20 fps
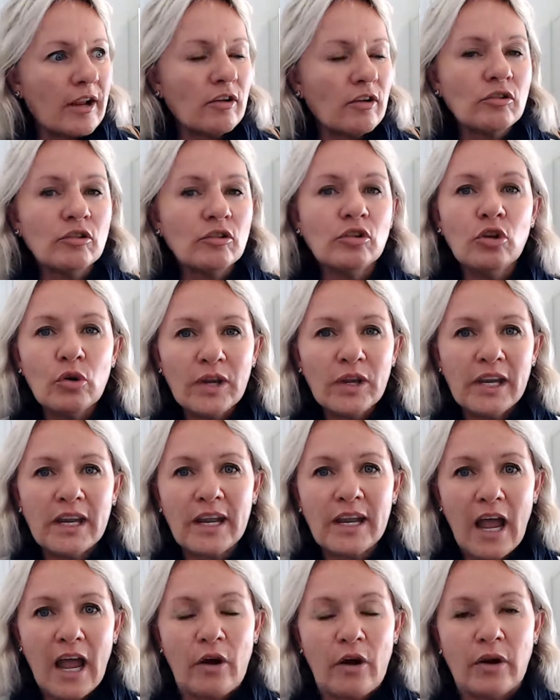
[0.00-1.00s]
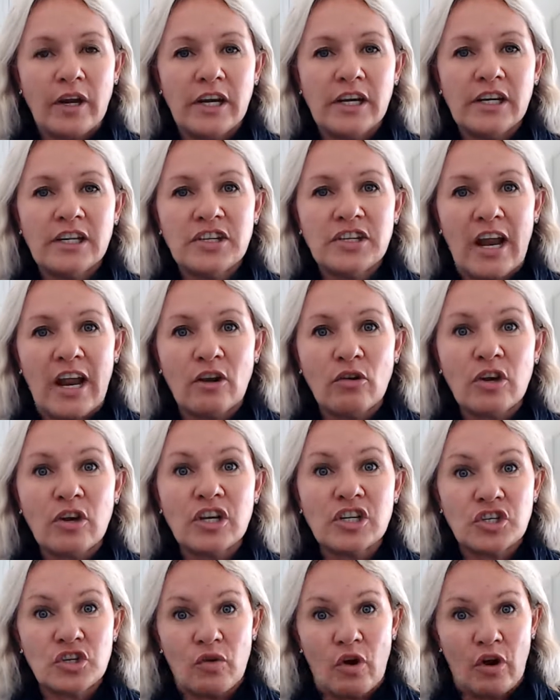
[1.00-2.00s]
look at courage and look
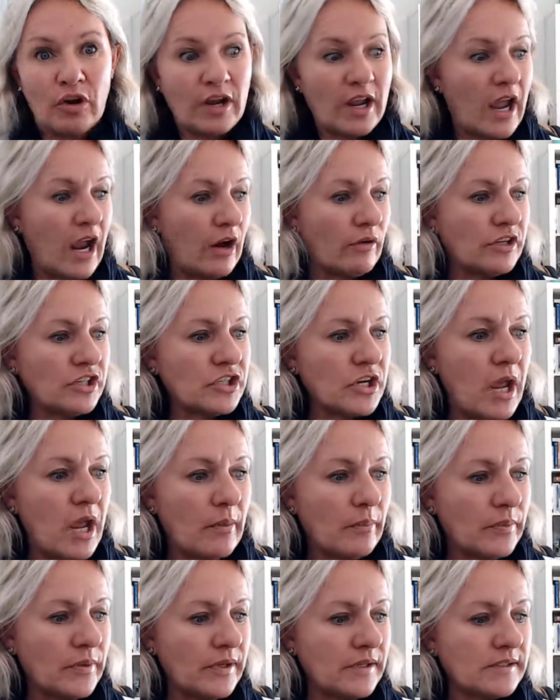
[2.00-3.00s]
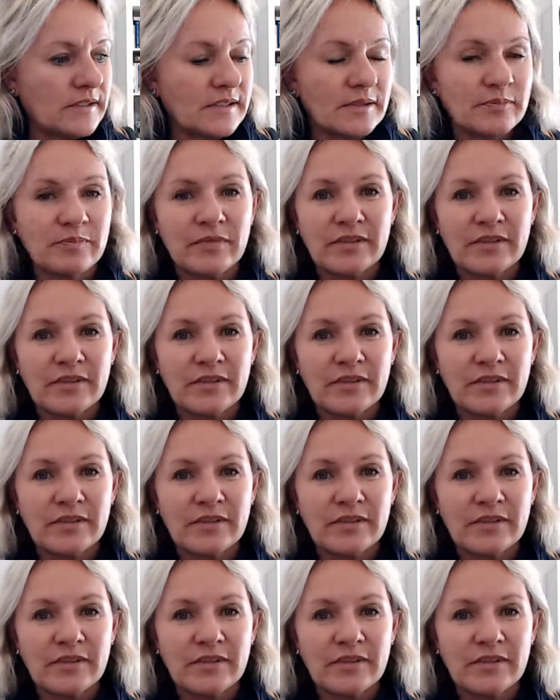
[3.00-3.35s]
at your own courage compass.